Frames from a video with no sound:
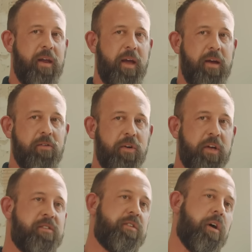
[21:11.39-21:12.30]
a
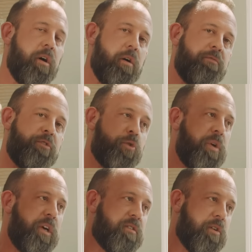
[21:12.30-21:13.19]
list of
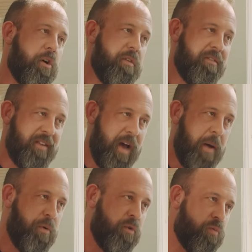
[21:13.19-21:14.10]
tweets on the
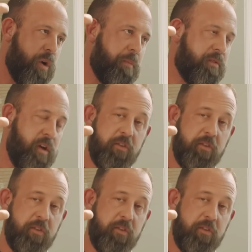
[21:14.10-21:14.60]
Zappos website.